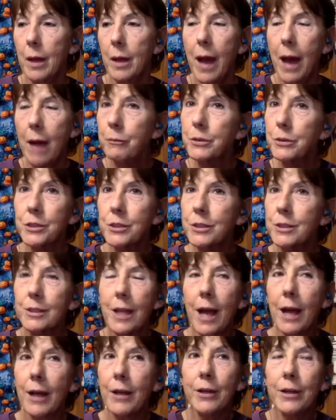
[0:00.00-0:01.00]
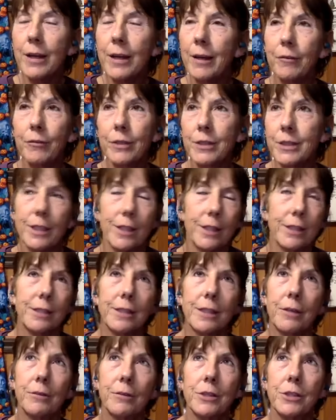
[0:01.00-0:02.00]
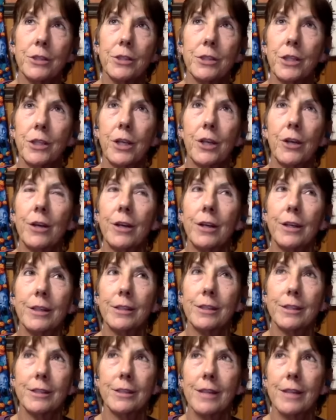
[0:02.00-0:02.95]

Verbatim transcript: I was just, I couldn't resist. I was just curious.